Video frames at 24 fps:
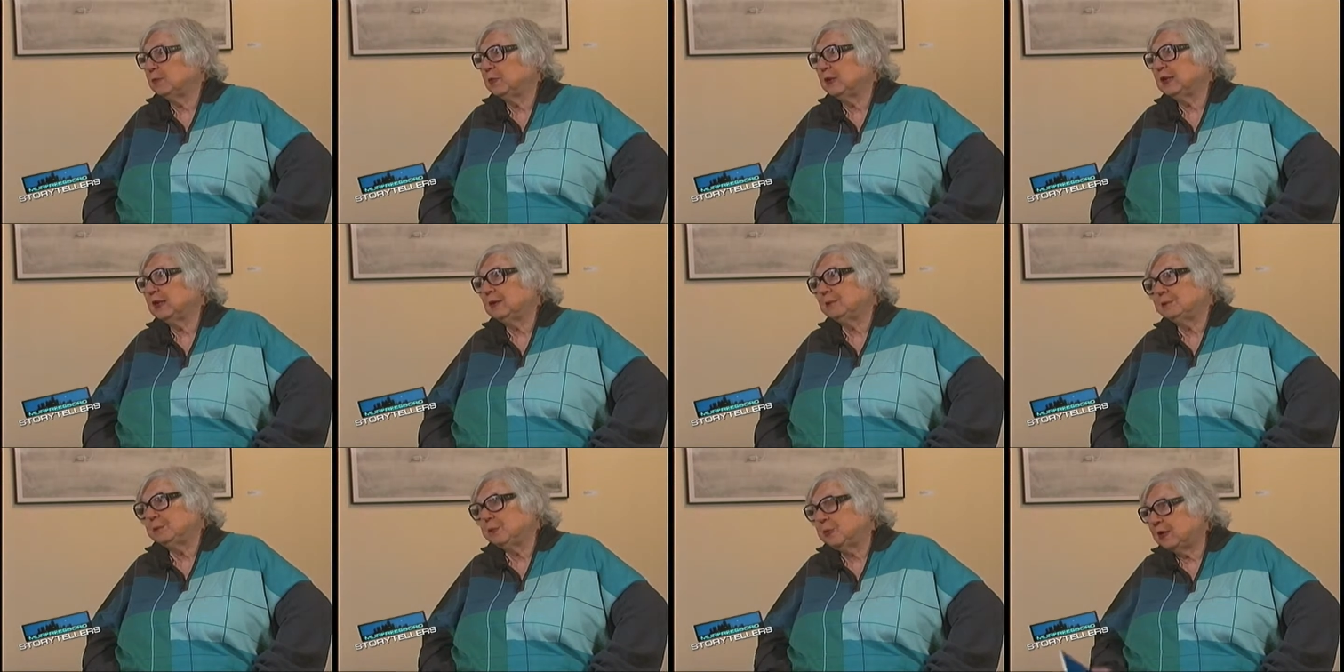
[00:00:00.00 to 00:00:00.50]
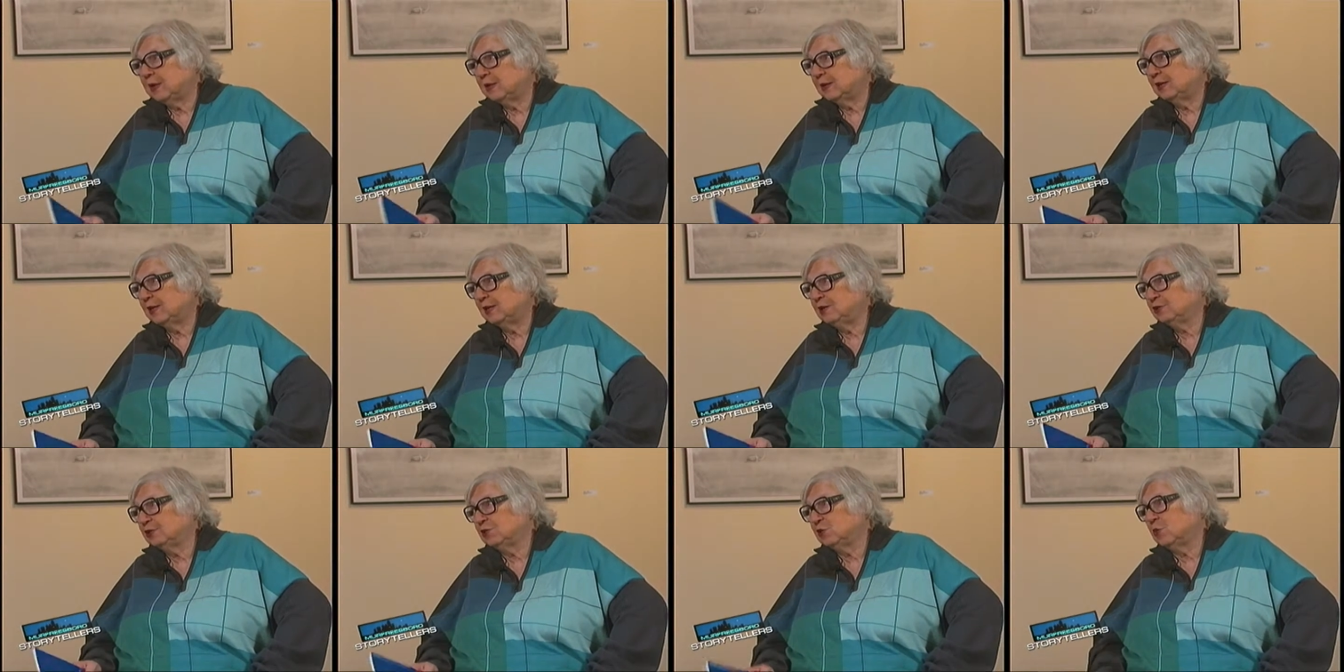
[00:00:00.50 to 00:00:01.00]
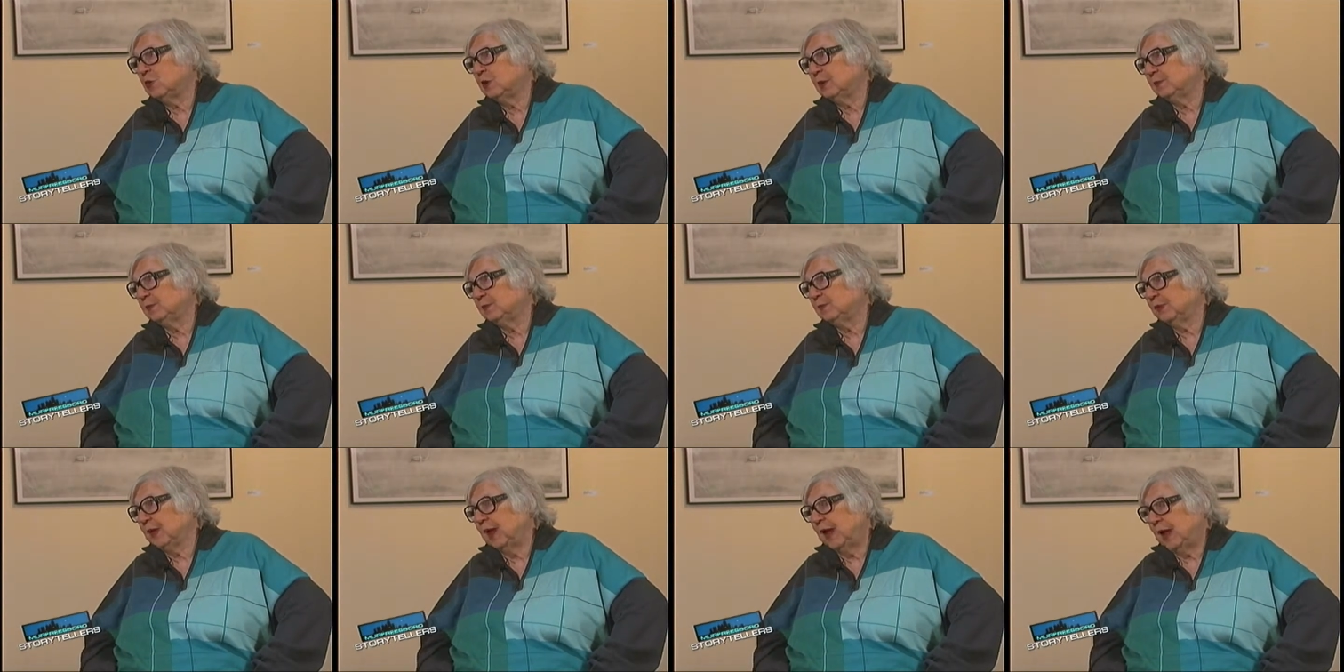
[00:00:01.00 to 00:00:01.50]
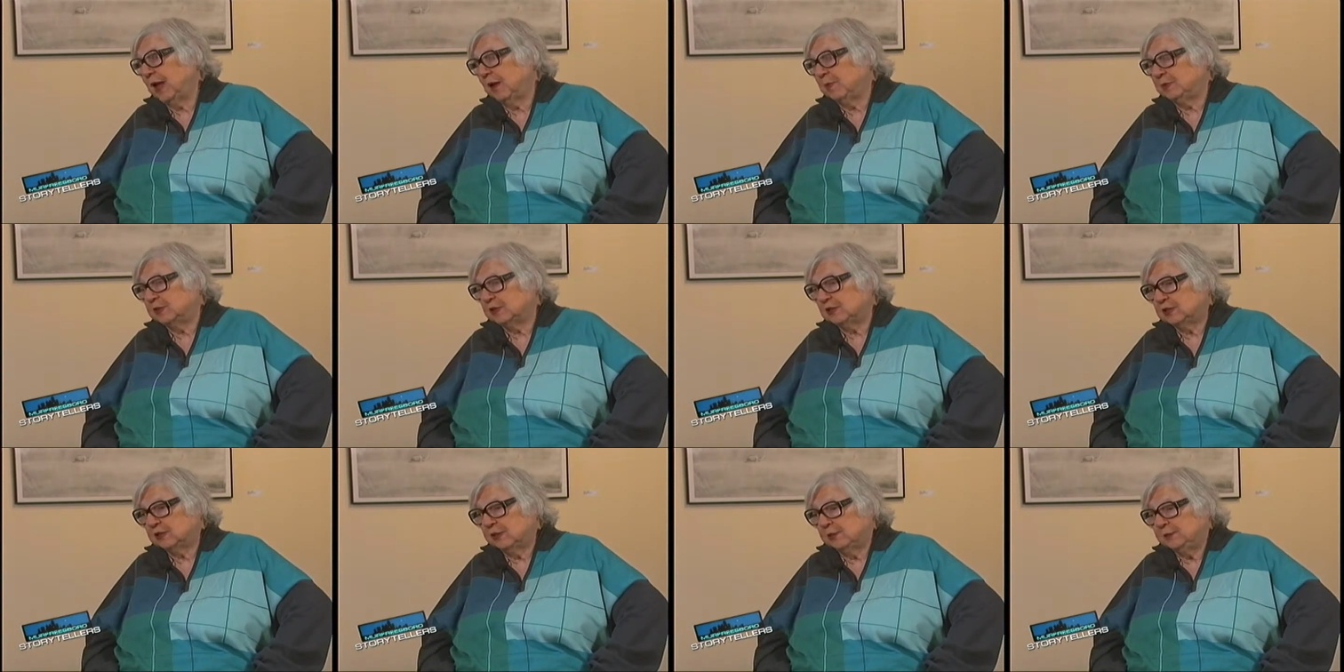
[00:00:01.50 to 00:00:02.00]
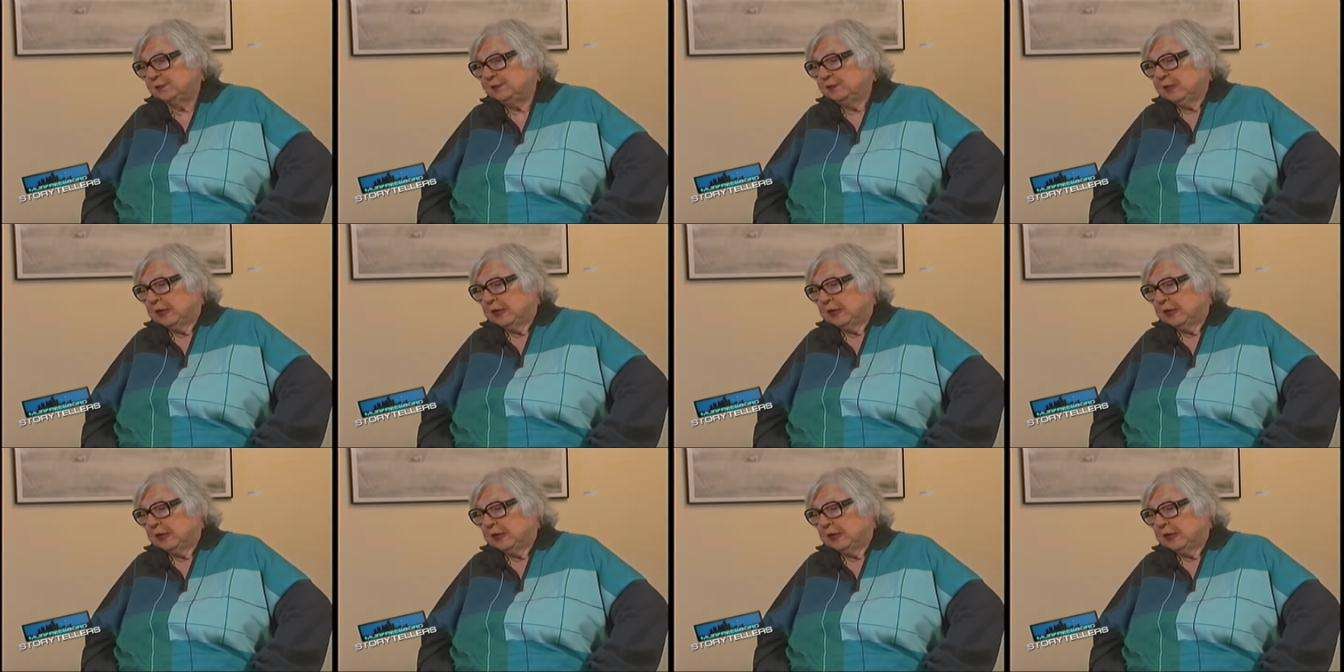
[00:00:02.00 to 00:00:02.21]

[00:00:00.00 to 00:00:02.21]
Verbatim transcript: But, but here's what happens